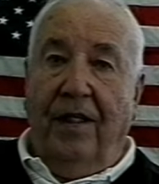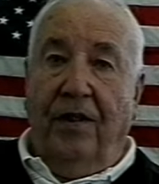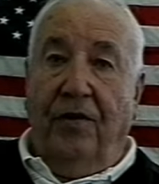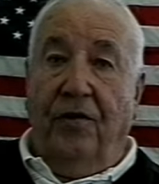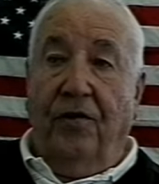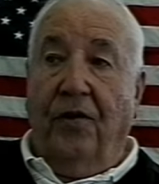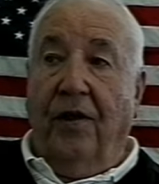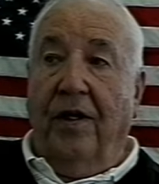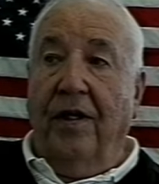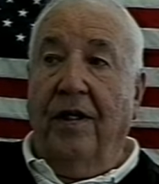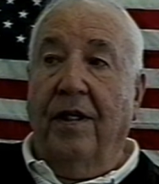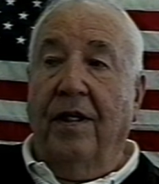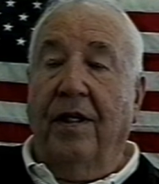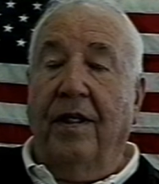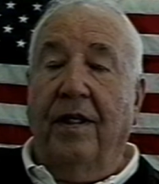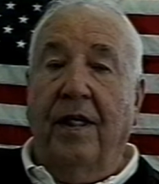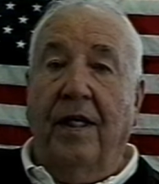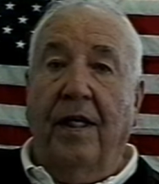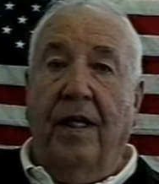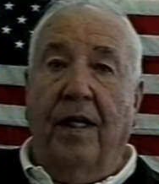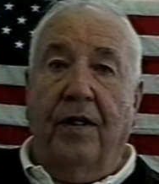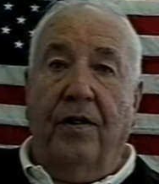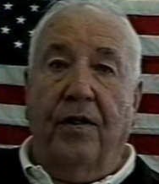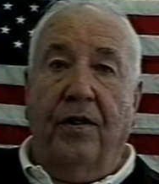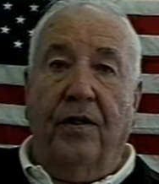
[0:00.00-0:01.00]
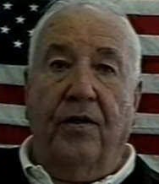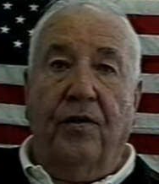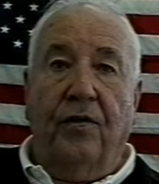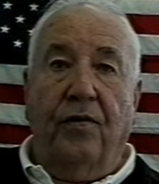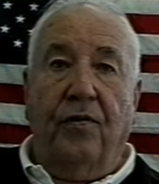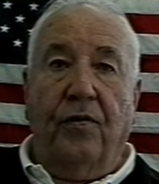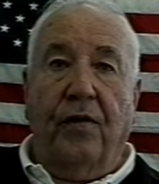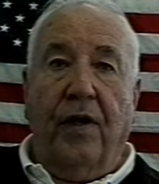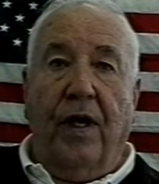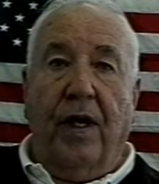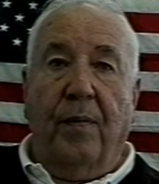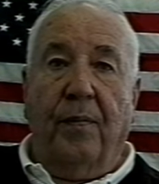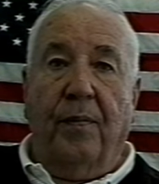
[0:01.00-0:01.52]
So I did the other
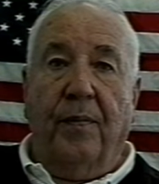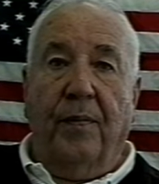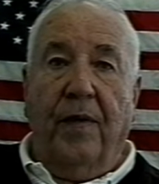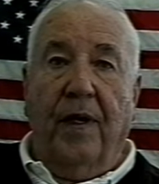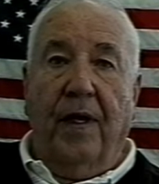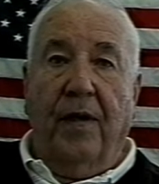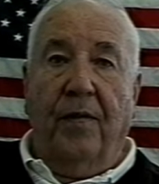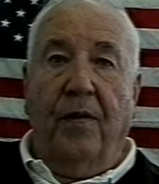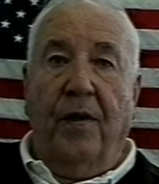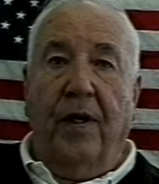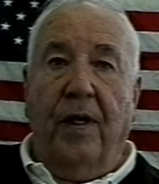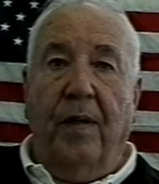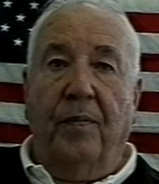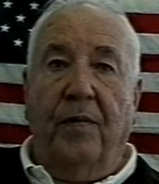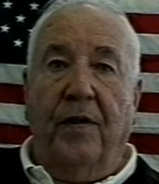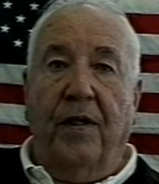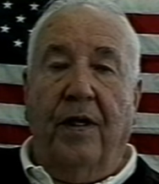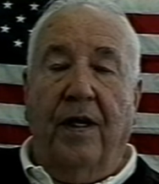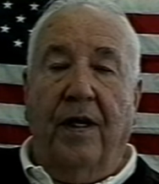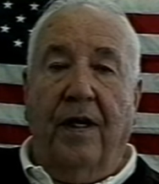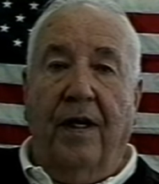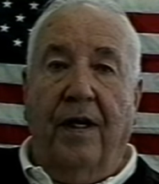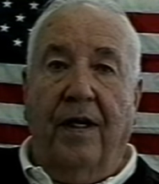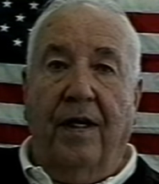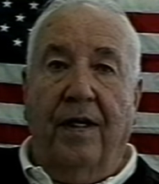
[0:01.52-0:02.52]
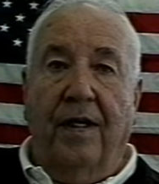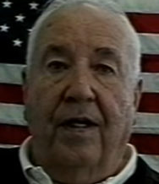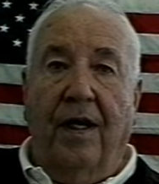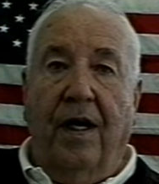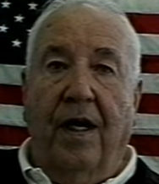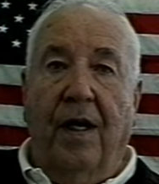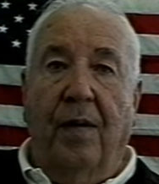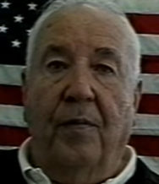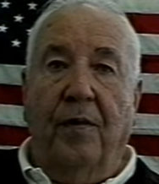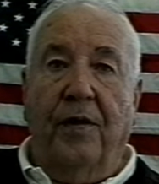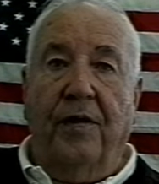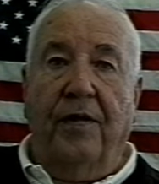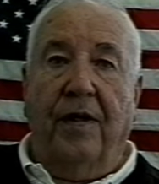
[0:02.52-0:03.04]
extreme. I went up to
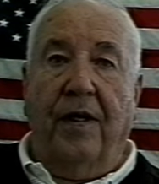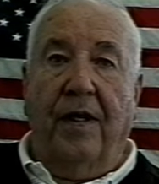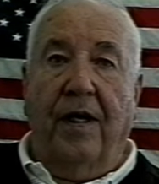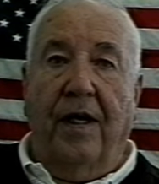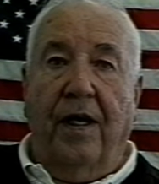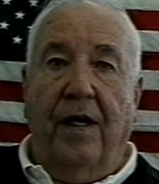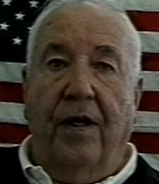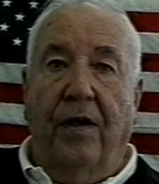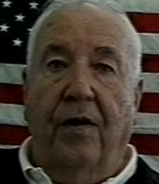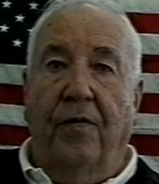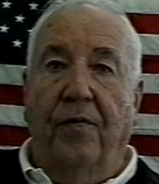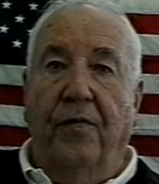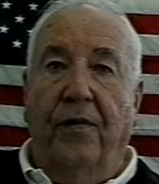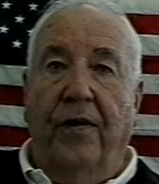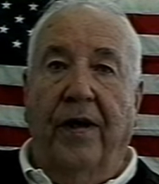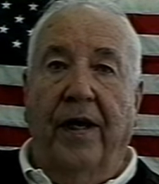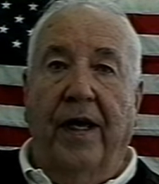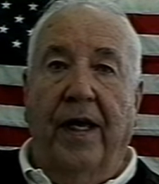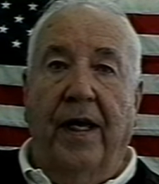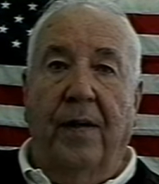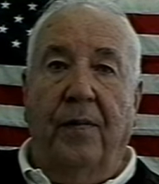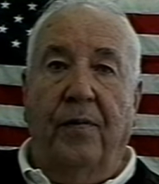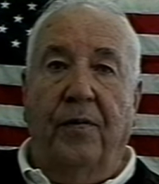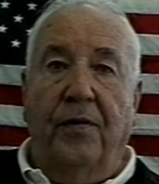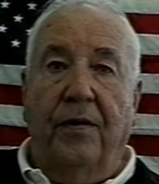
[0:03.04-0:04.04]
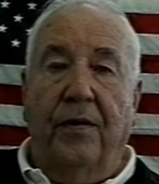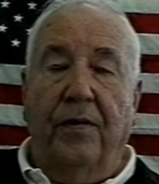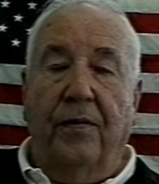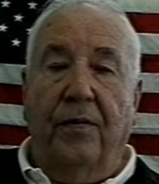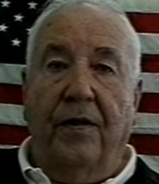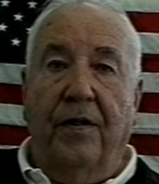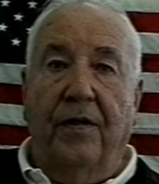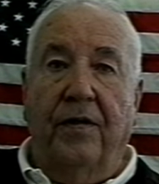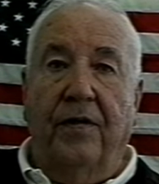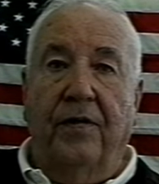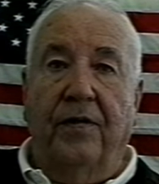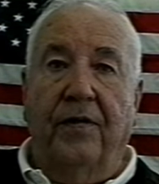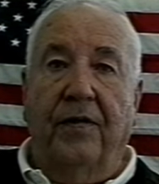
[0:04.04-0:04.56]
Dartmouth and Hanover, New Hampshire,
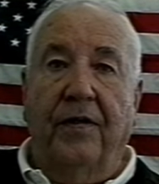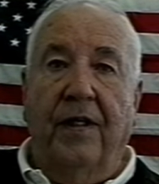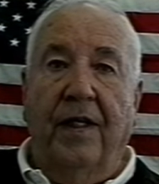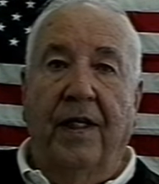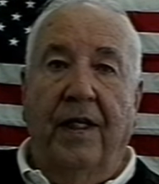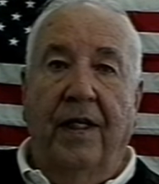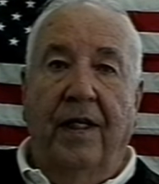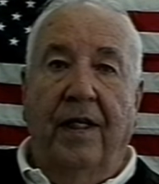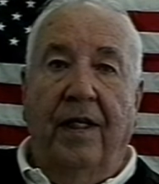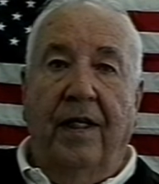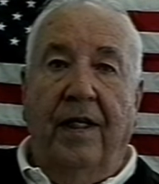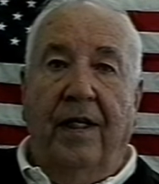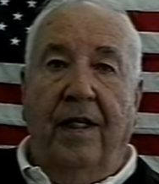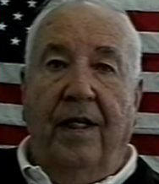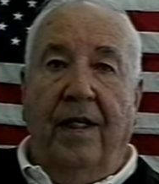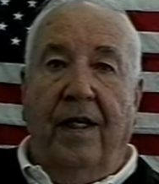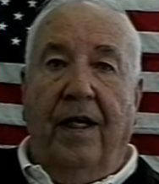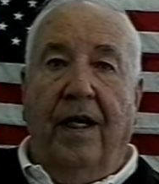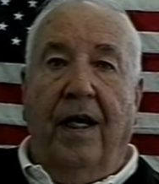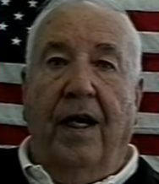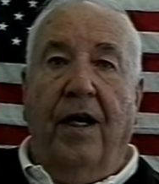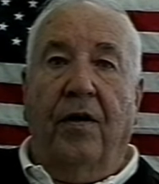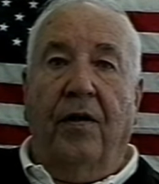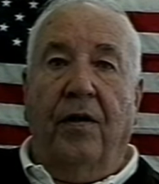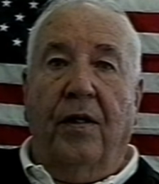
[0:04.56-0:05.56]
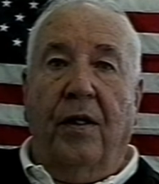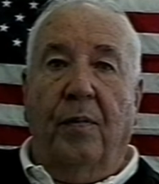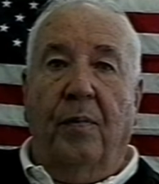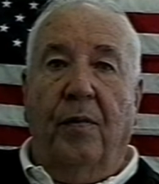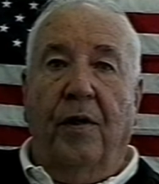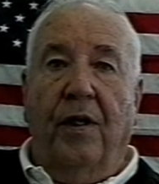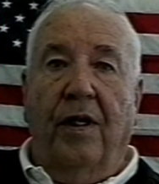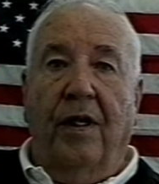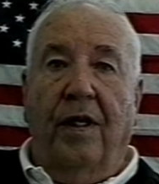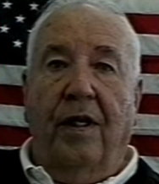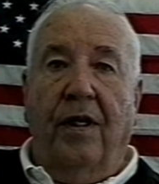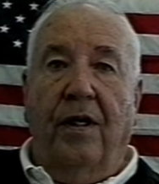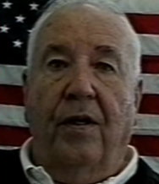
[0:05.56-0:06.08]
which is out in the
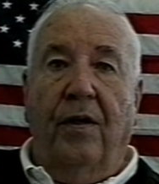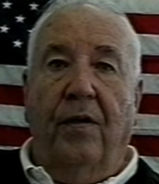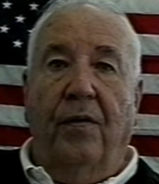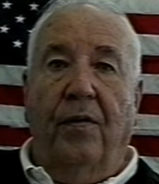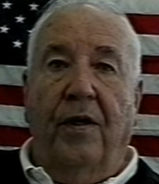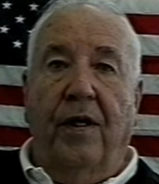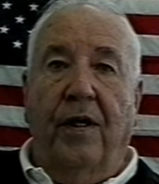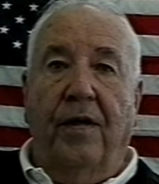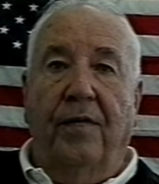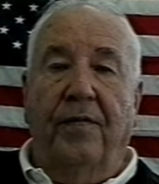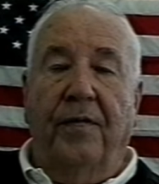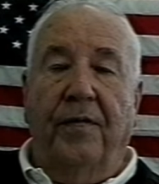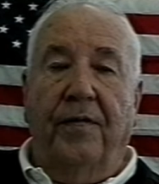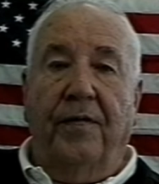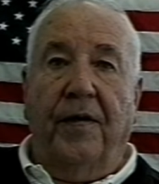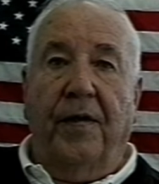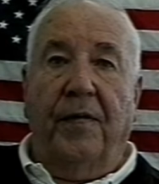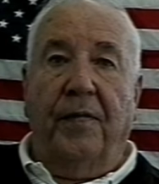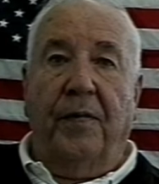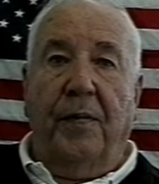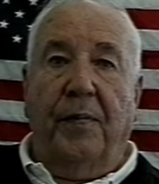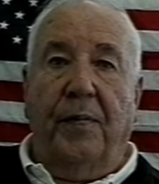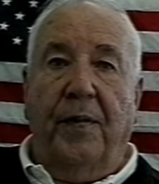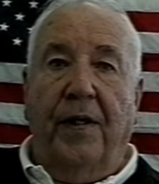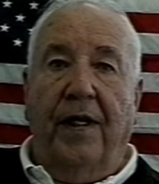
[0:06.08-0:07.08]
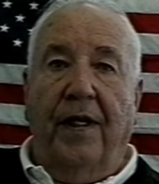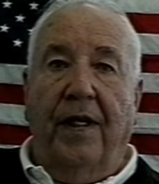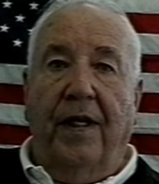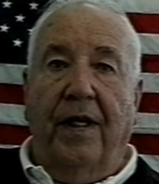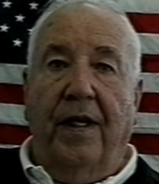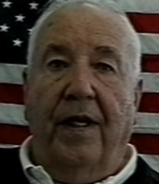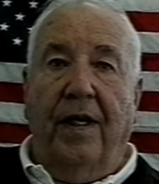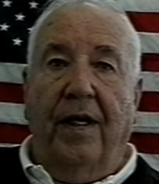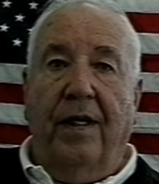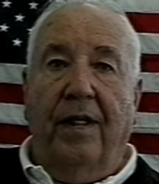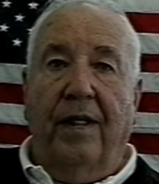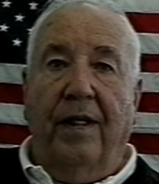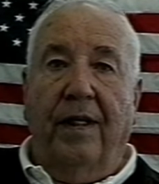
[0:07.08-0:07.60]
middle of nowhere if you've ever been
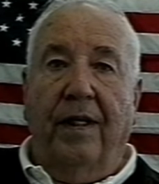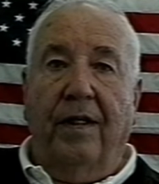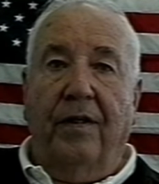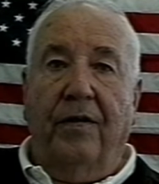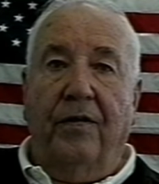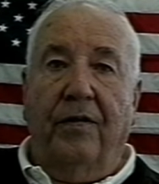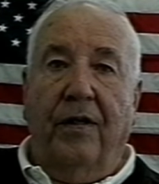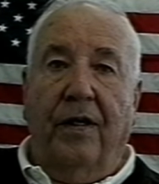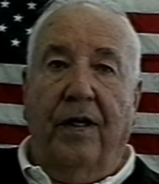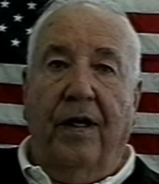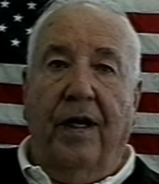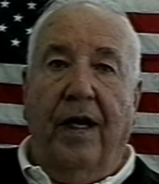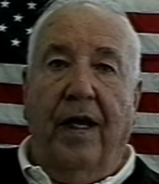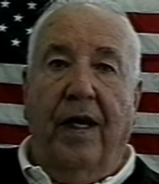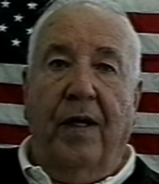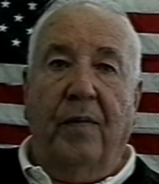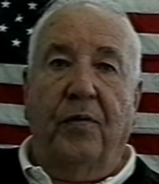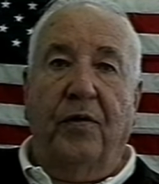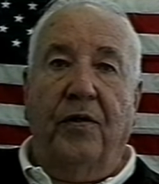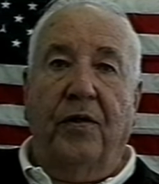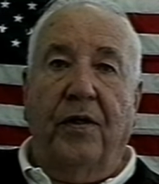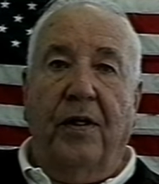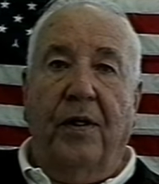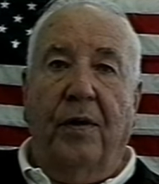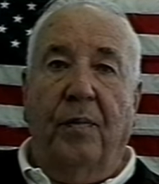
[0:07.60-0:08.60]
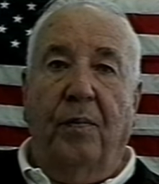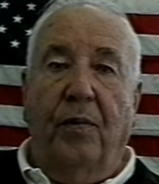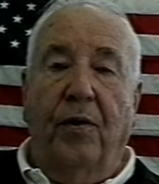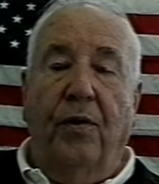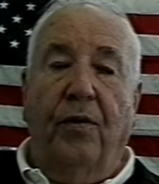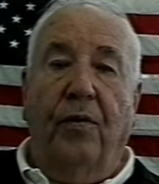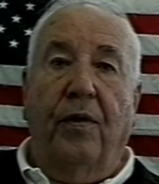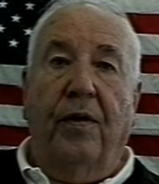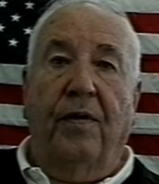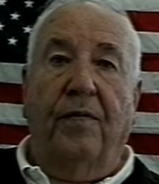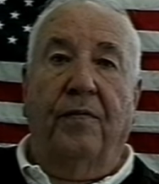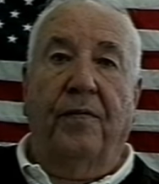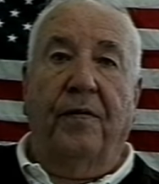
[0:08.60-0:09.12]
there. And it's uh, absolutely
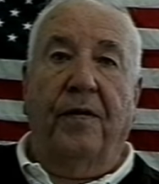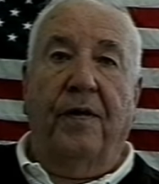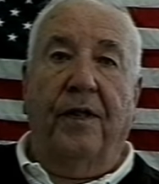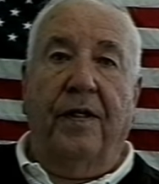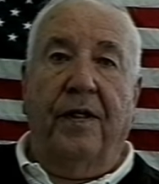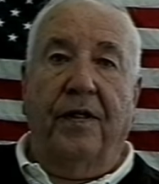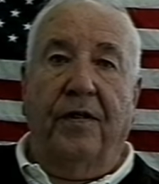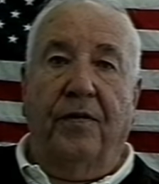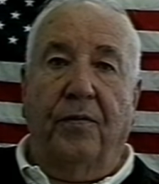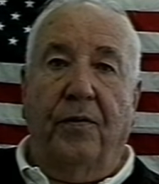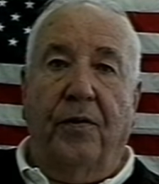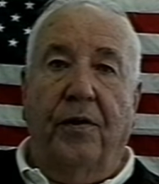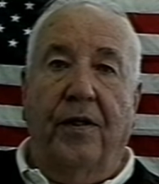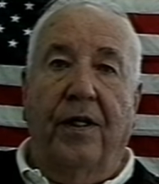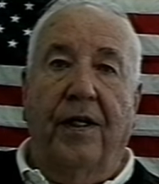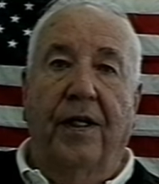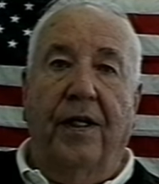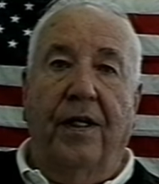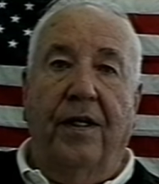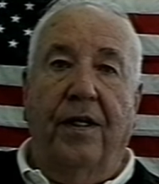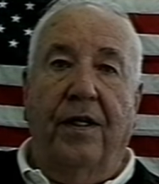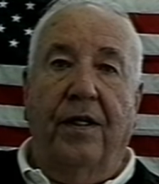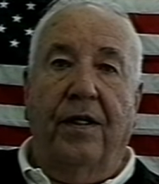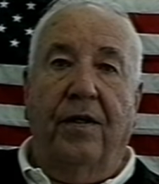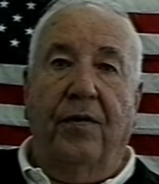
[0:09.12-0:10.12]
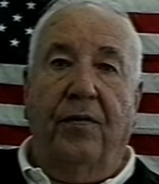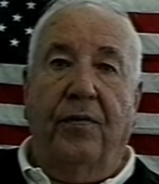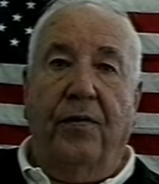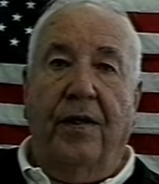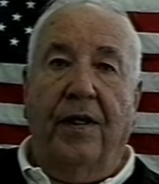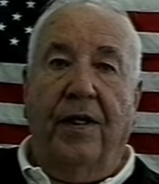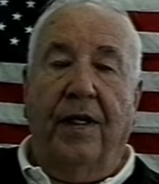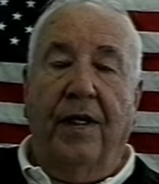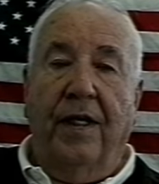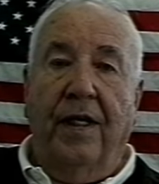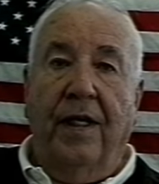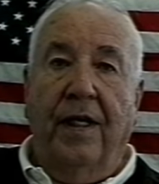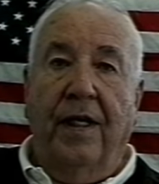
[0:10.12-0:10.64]
beautiful. It's really country.